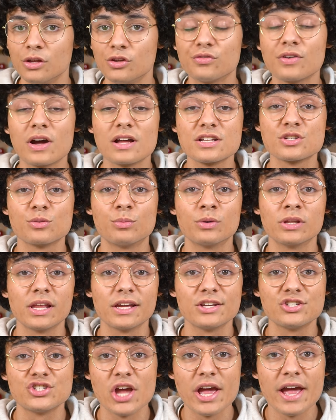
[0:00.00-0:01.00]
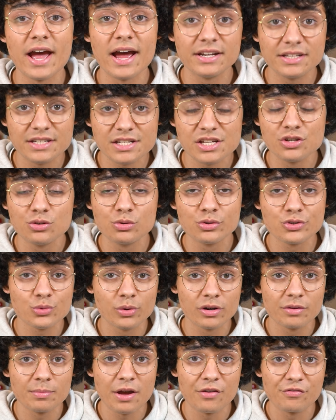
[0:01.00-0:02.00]
You've got someone like JID, who's
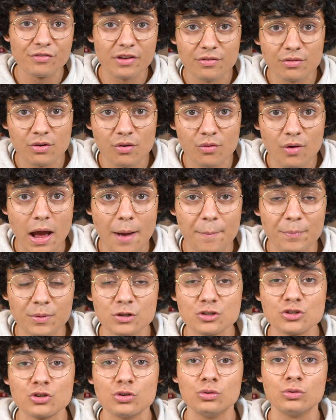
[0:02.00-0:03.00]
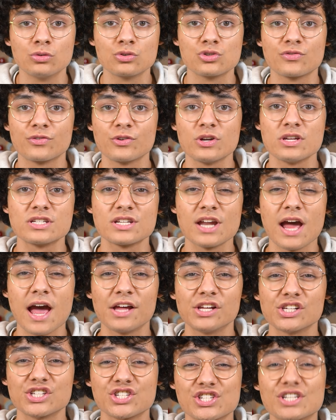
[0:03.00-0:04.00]
one of my favorite rappers, whose
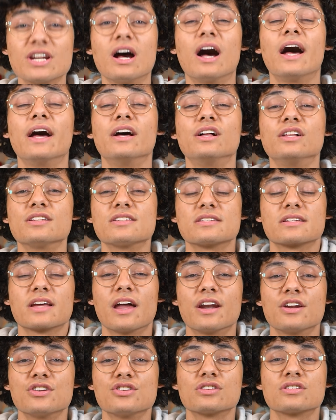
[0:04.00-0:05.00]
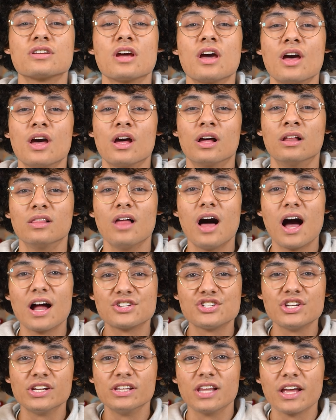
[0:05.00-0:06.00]
freestyle style is kind of just
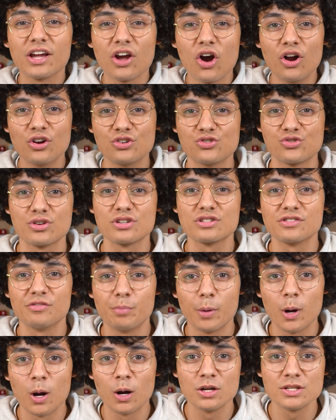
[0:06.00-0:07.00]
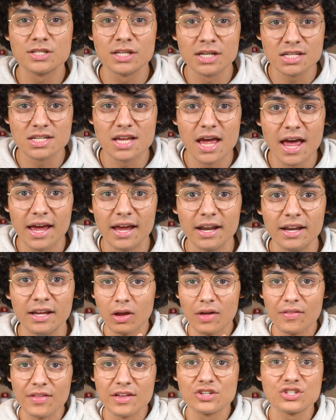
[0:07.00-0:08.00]
lodging like hundreds of bars in his head,
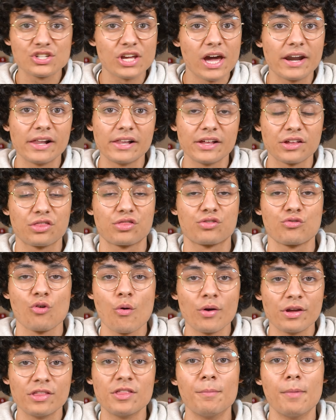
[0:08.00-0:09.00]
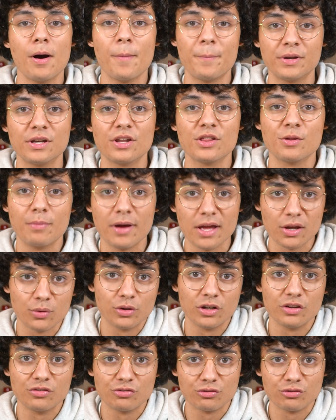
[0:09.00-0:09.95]
and then just kind of like throwing them up into the mic when he